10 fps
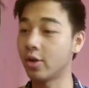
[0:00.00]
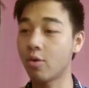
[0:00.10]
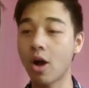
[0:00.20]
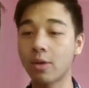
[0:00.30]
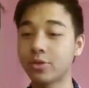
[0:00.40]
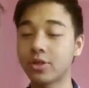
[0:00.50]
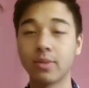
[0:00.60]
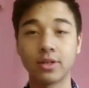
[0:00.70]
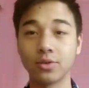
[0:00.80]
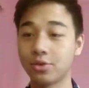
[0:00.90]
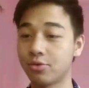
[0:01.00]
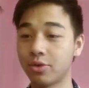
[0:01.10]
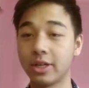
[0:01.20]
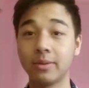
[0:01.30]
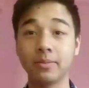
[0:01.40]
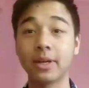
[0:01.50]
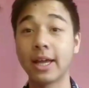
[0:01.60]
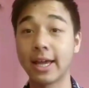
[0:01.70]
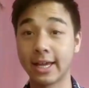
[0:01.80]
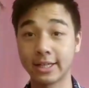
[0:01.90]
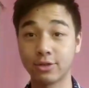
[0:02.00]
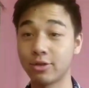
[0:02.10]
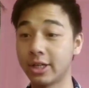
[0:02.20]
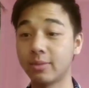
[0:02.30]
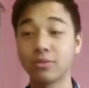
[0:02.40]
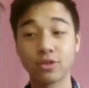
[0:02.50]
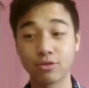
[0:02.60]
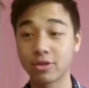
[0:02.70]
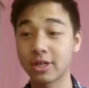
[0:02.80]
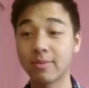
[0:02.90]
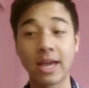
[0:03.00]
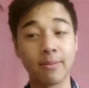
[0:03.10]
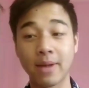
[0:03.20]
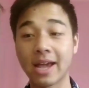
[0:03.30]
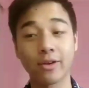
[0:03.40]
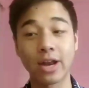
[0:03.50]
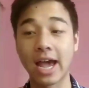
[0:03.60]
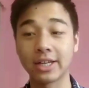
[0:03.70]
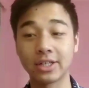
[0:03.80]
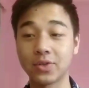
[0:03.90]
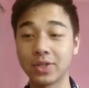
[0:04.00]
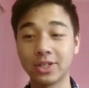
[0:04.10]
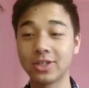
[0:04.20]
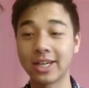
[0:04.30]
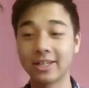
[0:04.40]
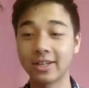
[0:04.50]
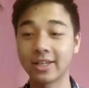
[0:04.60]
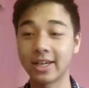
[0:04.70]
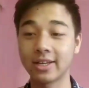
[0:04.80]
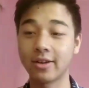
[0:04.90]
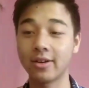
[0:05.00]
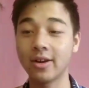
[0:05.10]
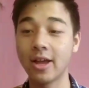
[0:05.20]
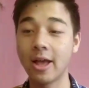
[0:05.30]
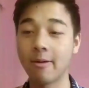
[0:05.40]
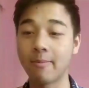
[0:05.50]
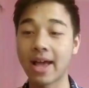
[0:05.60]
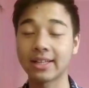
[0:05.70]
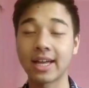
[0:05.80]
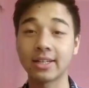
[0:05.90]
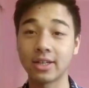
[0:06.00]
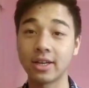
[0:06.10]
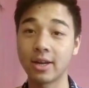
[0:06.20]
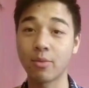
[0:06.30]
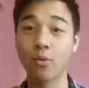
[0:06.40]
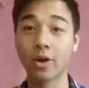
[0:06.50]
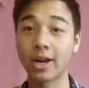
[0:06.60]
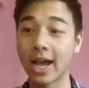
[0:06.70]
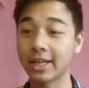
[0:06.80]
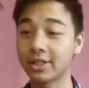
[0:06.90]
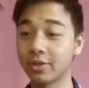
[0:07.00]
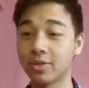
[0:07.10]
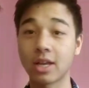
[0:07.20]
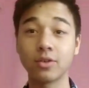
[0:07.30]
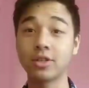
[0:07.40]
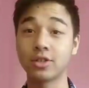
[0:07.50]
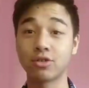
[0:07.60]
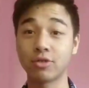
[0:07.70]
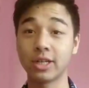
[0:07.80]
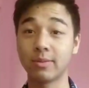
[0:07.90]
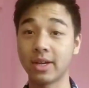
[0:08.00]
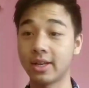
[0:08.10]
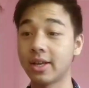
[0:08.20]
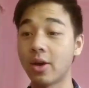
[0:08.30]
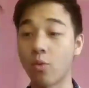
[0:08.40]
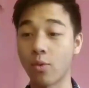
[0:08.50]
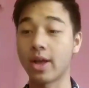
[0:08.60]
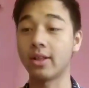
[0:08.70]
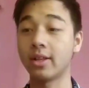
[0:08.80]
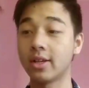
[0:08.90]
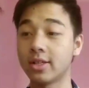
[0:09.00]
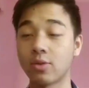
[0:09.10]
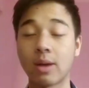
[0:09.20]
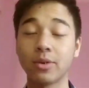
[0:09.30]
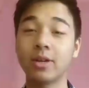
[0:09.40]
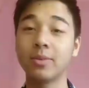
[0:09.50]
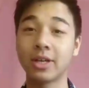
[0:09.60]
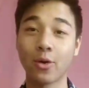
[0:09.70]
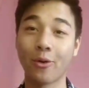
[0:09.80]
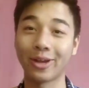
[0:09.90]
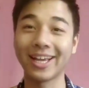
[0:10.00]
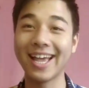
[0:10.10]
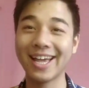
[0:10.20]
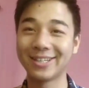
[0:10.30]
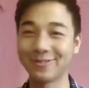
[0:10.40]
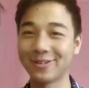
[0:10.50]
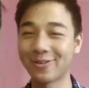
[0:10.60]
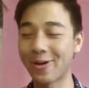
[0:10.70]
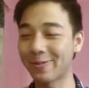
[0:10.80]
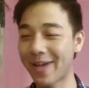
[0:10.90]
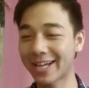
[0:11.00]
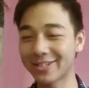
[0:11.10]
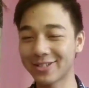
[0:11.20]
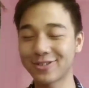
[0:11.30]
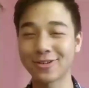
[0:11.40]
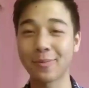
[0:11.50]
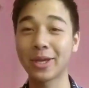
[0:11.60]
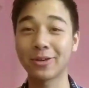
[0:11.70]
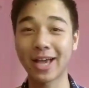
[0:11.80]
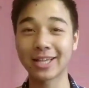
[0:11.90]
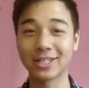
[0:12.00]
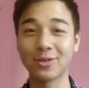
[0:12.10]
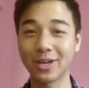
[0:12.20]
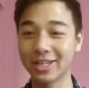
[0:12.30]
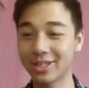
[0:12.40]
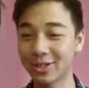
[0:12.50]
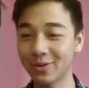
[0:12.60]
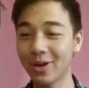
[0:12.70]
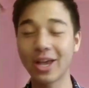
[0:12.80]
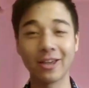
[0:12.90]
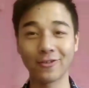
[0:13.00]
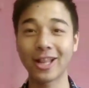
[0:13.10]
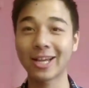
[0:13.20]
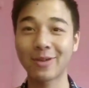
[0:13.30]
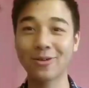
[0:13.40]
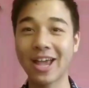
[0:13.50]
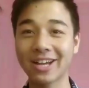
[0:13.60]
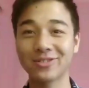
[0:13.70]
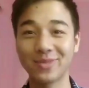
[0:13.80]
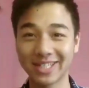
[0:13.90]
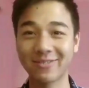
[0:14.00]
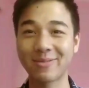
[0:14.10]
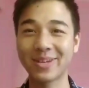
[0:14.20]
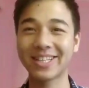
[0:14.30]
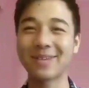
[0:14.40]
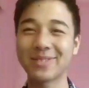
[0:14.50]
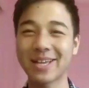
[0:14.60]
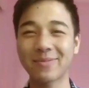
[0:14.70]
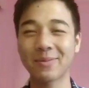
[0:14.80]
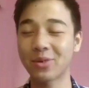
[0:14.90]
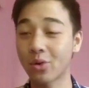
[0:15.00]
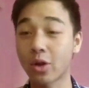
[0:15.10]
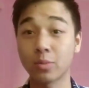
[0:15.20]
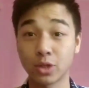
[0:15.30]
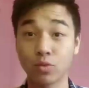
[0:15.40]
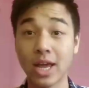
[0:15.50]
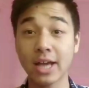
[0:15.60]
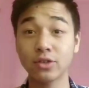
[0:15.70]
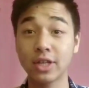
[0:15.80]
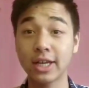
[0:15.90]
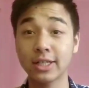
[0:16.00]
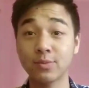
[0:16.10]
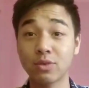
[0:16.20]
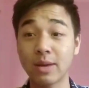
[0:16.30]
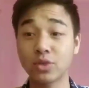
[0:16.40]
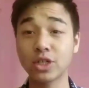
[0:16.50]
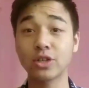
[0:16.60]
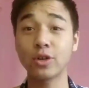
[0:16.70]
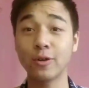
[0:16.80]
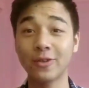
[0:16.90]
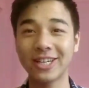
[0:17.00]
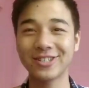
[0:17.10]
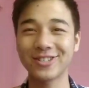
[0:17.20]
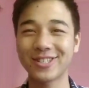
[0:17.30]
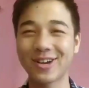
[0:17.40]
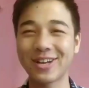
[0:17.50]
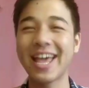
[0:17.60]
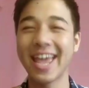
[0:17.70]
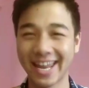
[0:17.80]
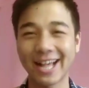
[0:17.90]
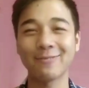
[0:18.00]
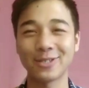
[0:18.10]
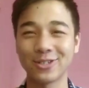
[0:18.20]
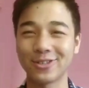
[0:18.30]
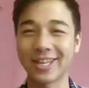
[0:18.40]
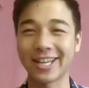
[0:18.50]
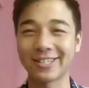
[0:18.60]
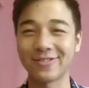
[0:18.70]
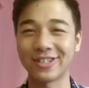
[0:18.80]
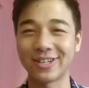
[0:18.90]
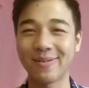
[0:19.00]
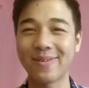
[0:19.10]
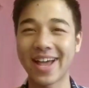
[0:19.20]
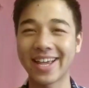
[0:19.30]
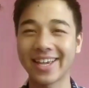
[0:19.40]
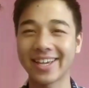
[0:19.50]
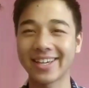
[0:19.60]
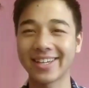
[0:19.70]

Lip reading: option but to stream stream and buy it on iTunes. You need to get her back that number one on iTunes, and you need to stream it well. So I'm gonna be going back to streaming. You guys do it too. If you like my reaction, please give it a big thumbs up, comment what you want me to react to next, subscribe, share, turn the notifications on, and I'll meet you in the next video. Bye.